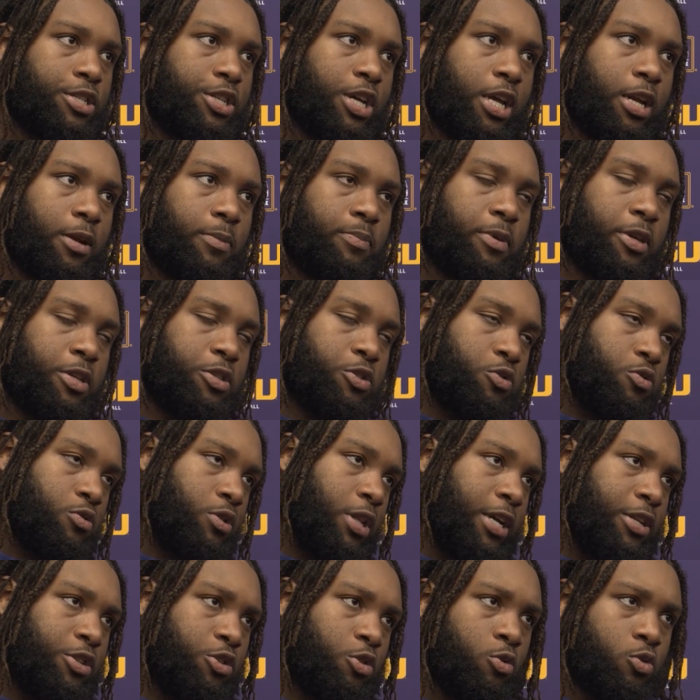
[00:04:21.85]
Trying
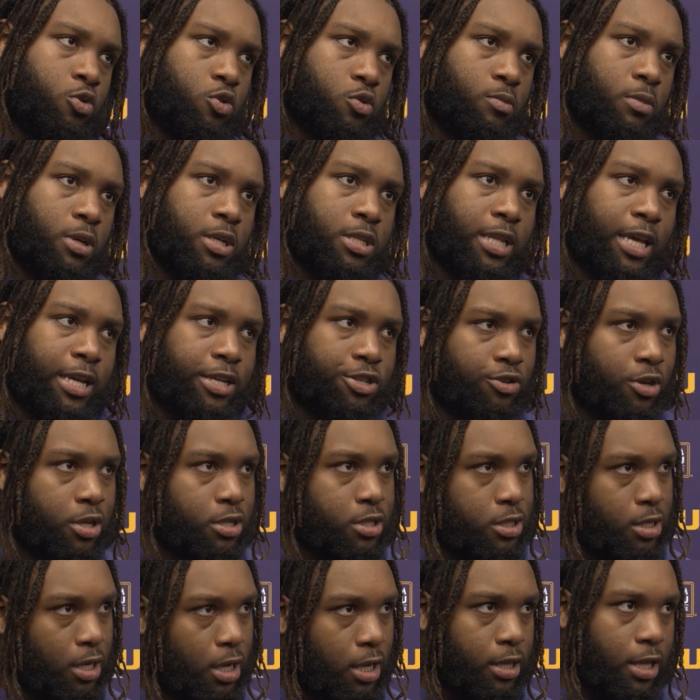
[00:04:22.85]
to do too much, like
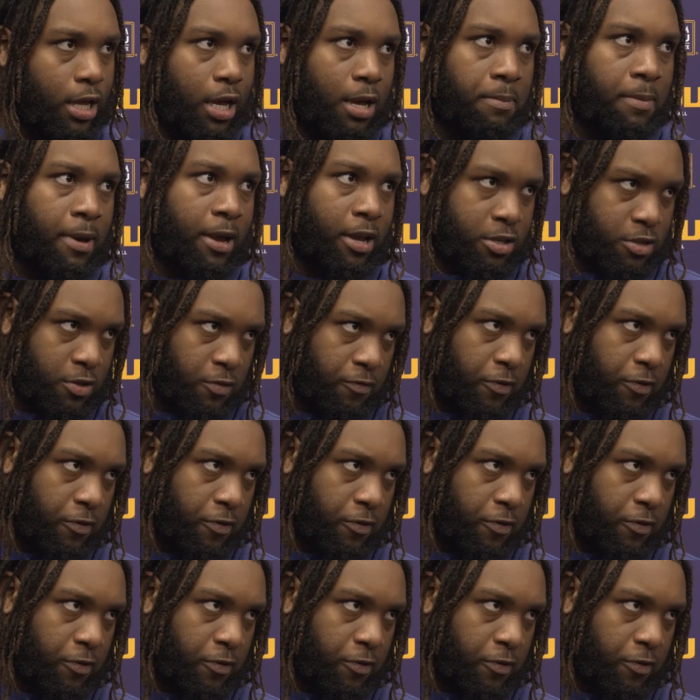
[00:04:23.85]
trusting our linebackers